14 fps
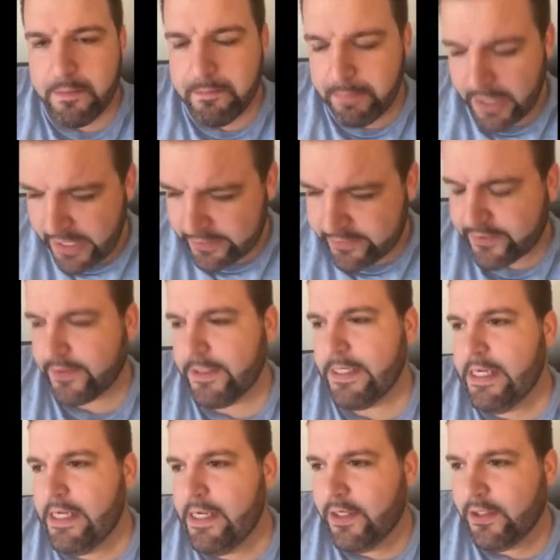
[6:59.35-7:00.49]
But
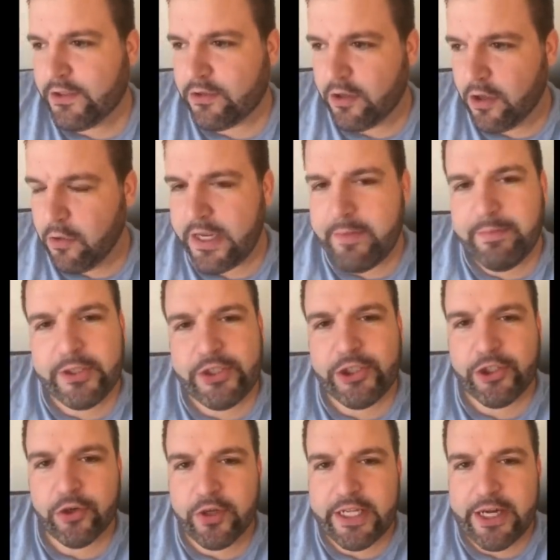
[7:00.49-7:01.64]
slowly but
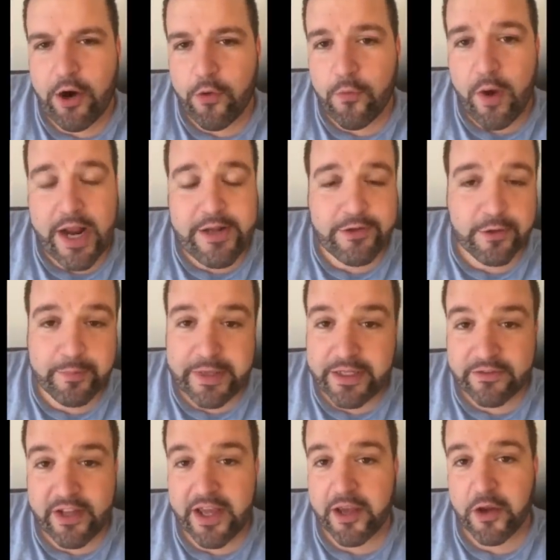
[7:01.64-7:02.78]
surely, our rights are
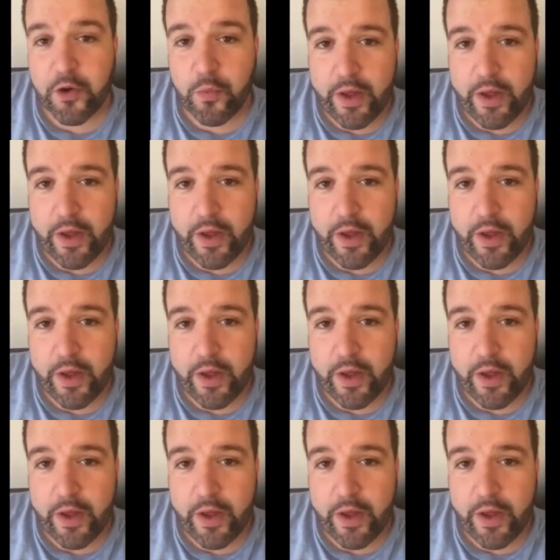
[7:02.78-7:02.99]
being taken